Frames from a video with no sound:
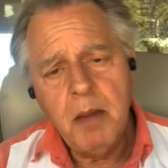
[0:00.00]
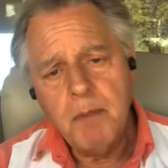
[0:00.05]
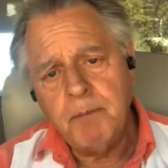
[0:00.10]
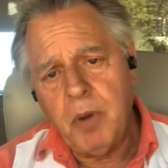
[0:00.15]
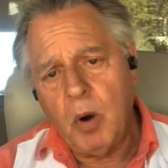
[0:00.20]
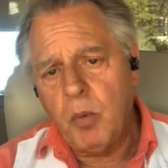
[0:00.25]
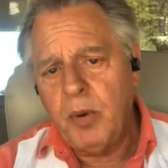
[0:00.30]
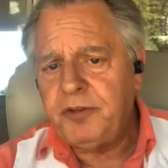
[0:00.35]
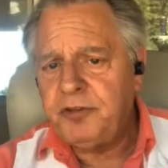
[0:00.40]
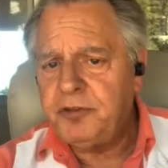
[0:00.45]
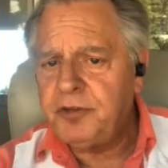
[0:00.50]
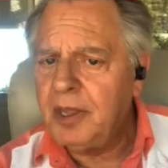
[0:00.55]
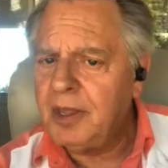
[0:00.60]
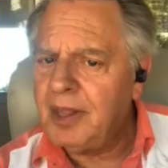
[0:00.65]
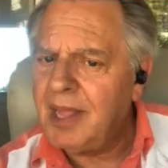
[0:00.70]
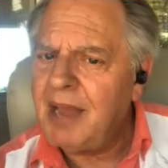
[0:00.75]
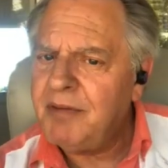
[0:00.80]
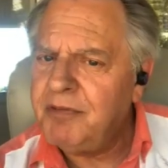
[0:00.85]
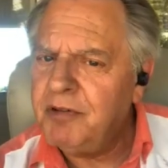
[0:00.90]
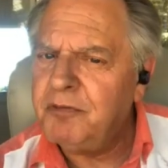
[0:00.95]
But we still
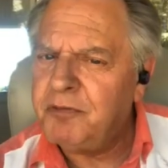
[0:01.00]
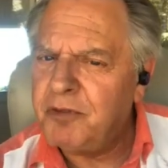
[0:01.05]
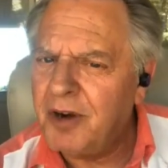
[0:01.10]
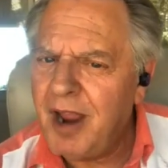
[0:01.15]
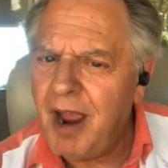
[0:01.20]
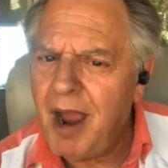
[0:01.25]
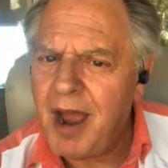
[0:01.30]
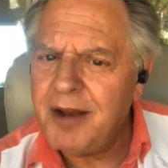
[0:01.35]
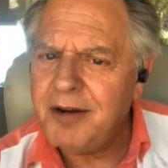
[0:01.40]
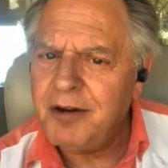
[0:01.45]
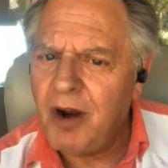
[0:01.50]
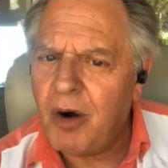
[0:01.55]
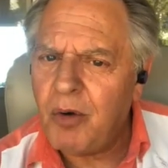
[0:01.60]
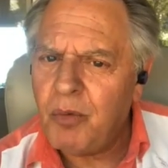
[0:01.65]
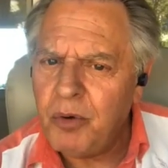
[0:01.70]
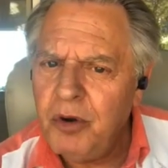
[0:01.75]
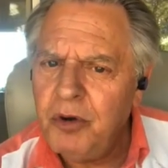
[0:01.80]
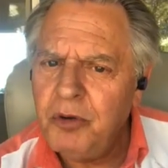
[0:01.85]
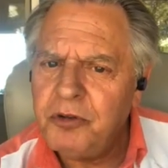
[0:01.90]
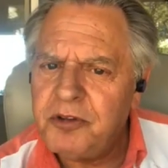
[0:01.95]
haven't forgotten our
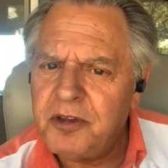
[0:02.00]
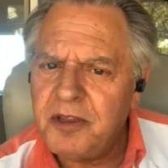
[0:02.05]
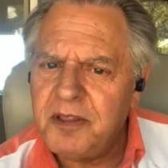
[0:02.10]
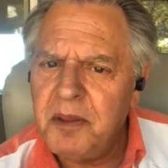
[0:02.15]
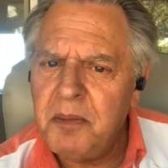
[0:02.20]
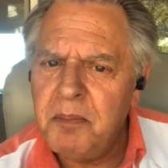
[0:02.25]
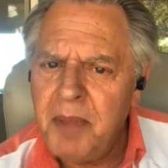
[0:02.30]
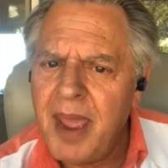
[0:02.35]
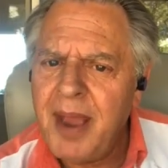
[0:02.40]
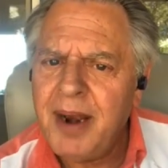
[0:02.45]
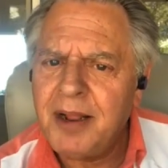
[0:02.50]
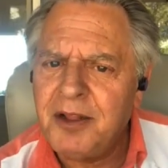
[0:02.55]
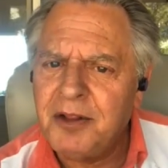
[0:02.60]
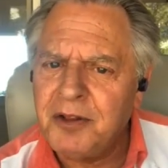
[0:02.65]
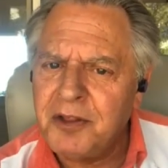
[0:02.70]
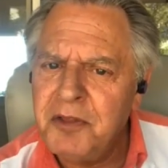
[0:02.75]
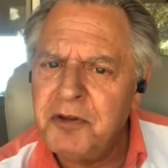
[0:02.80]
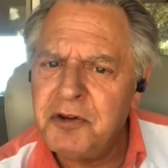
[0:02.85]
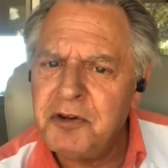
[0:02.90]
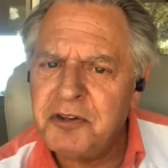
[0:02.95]
roots in the
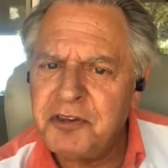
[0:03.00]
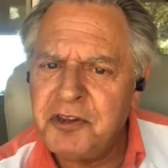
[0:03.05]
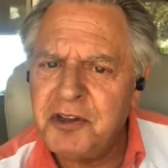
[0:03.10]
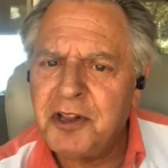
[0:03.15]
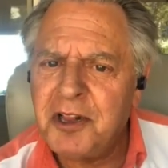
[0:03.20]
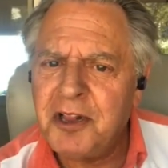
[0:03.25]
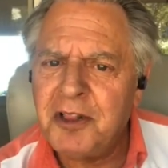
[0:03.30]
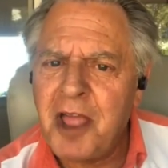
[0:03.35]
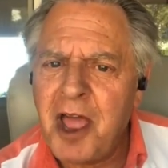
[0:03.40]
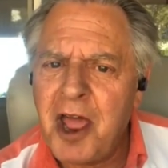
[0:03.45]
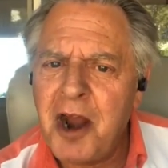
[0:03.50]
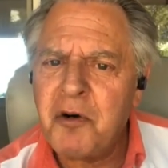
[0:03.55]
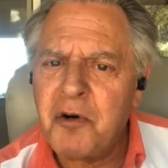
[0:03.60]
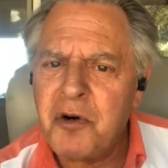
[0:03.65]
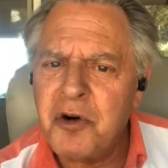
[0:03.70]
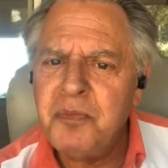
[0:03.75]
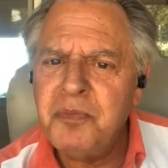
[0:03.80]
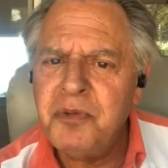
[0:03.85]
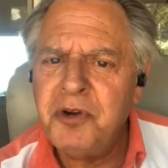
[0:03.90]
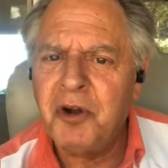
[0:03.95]
medical, and there's still a lot of
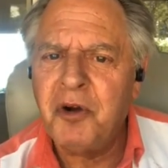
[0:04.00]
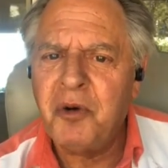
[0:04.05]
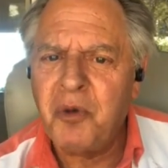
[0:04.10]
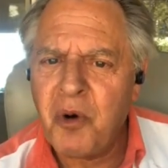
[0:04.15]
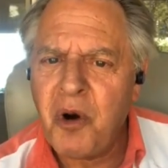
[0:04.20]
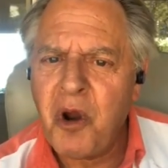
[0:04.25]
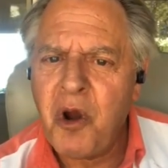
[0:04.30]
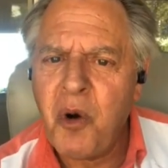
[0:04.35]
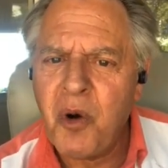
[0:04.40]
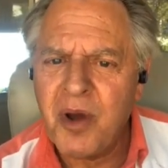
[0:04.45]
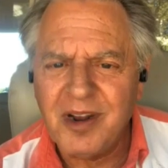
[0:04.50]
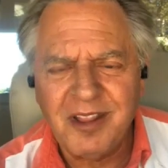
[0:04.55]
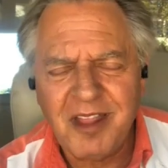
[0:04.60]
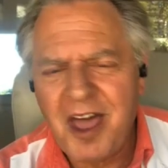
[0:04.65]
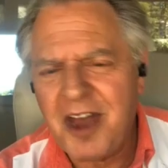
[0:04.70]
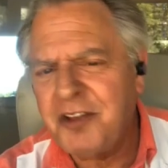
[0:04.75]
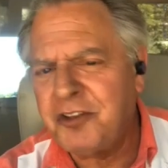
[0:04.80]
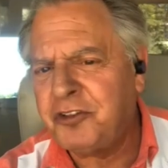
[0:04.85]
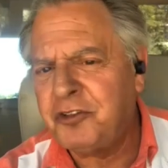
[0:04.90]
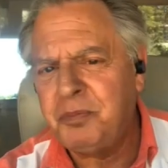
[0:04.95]
room to grow and a
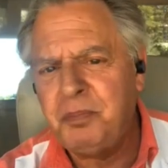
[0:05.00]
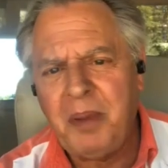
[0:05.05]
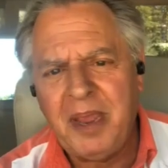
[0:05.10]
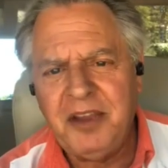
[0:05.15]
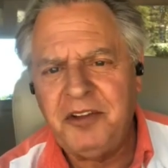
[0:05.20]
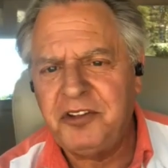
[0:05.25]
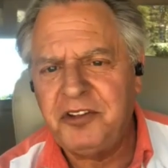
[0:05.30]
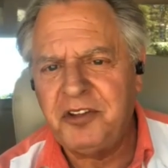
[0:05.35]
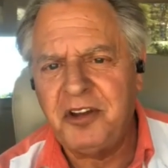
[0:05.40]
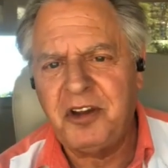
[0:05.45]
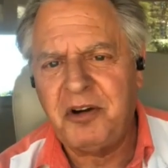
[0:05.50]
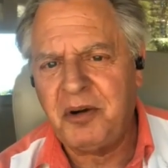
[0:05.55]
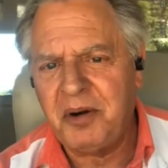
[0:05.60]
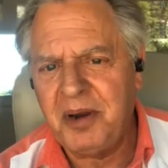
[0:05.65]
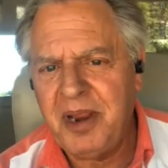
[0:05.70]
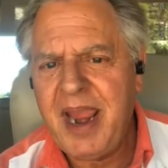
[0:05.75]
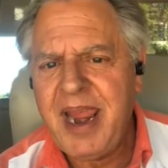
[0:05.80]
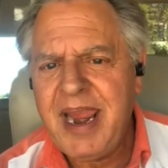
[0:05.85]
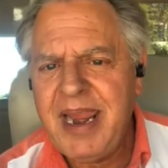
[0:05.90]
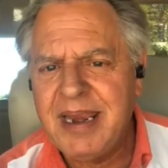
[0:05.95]
lot of space to
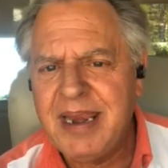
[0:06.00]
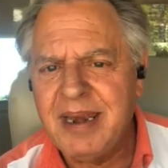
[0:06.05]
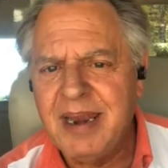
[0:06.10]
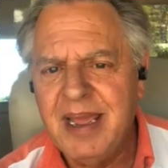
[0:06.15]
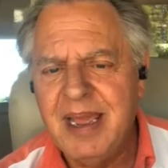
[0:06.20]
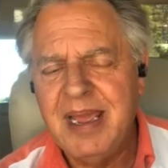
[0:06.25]
create.